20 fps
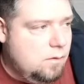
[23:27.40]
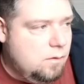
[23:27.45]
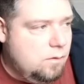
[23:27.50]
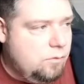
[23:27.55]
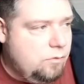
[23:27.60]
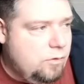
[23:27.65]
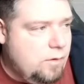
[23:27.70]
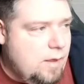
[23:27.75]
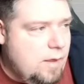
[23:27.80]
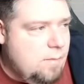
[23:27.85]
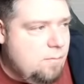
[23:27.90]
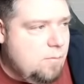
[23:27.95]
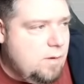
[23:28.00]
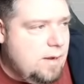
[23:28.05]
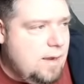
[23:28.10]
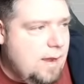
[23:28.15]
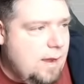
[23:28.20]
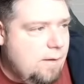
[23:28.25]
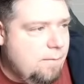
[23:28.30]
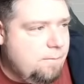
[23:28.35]
then
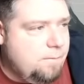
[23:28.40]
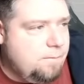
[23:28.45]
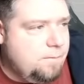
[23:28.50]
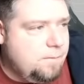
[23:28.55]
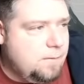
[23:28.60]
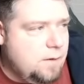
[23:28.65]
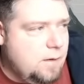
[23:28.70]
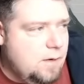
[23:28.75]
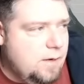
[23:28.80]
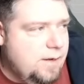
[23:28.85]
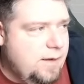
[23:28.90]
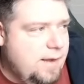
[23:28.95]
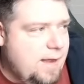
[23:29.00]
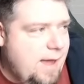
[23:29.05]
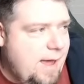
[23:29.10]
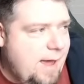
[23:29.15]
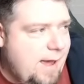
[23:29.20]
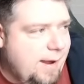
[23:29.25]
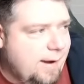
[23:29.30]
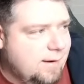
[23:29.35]
we have Fly
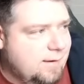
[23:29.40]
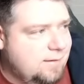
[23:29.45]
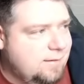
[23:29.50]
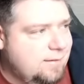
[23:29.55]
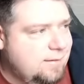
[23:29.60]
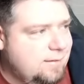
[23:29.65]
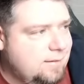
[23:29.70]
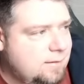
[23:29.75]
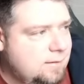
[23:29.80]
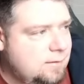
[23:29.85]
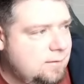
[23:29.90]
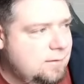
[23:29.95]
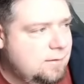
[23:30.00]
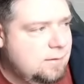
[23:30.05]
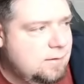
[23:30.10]
X.